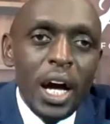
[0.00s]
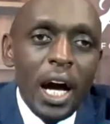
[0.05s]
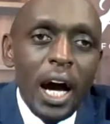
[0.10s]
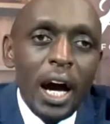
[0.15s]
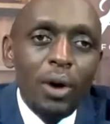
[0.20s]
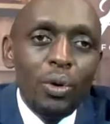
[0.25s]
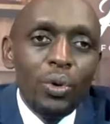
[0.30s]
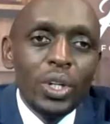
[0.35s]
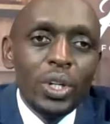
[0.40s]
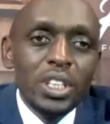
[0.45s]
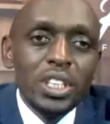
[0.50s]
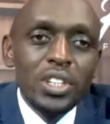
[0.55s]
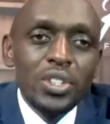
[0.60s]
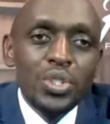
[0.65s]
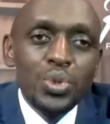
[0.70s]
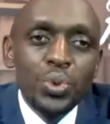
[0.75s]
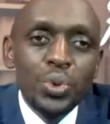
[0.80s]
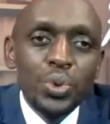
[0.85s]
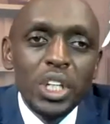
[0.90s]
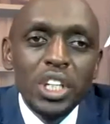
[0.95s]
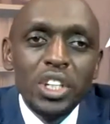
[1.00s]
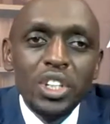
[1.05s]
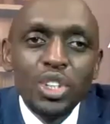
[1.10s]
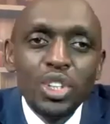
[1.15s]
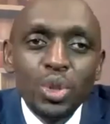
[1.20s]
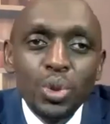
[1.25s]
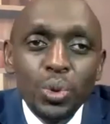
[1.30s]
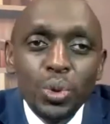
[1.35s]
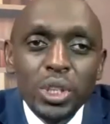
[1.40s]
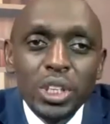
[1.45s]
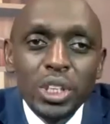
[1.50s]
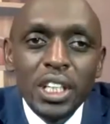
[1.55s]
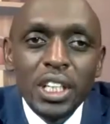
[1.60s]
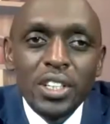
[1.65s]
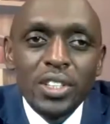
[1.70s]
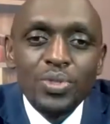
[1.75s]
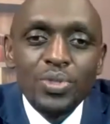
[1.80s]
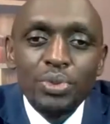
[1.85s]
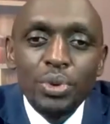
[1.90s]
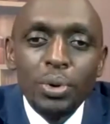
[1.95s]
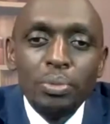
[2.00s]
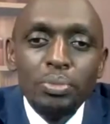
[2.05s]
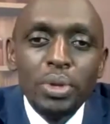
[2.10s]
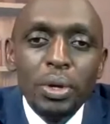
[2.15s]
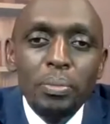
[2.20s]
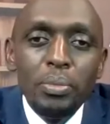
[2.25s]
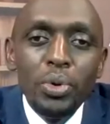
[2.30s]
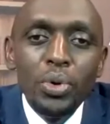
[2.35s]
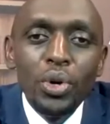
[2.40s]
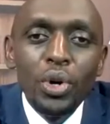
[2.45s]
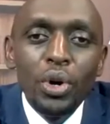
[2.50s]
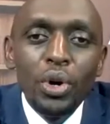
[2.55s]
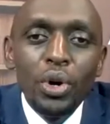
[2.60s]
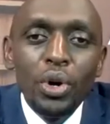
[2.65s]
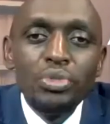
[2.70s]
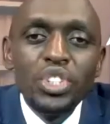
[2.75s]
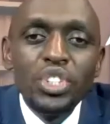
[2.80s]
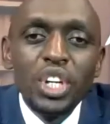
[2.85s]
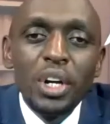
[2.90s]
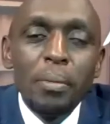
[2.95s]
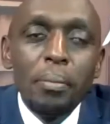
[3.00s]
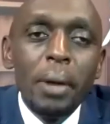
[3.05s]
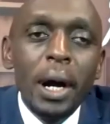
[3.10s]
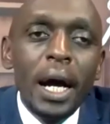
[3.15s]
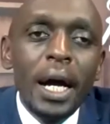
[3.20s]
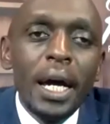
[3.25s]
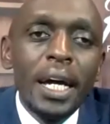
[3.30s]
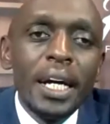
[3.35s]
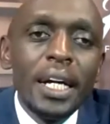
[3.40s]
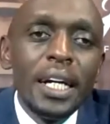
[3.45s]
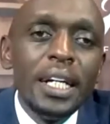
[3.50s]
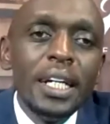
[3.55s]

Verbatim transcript: I want us to read two texts from the book of Jeremiah,